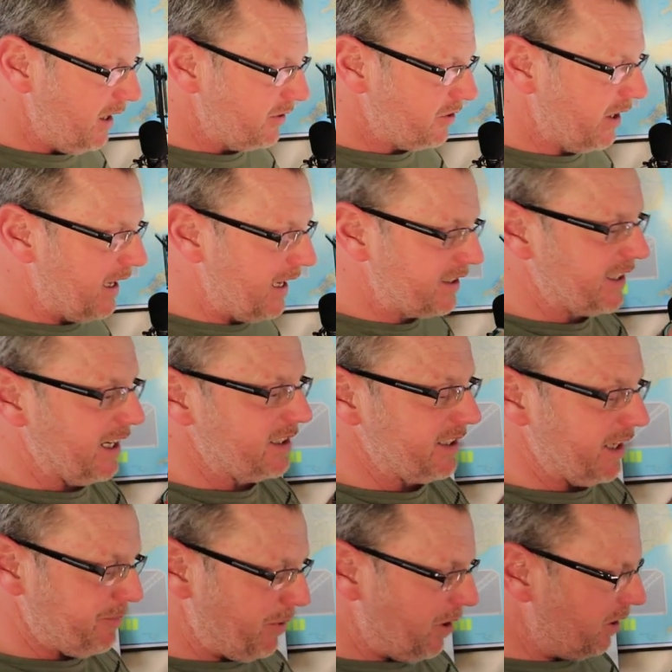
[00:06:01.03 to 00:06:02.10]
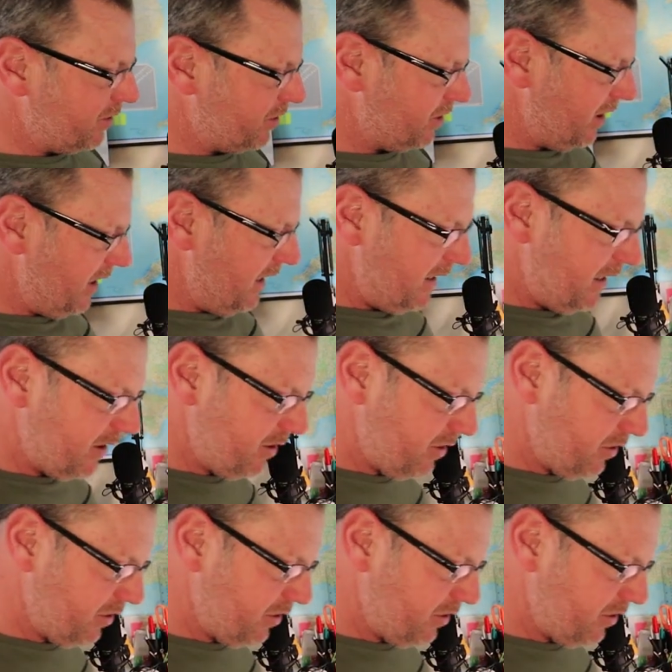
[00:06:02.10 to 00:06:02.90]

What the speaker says: So yeah, let's get this out of the box. Let's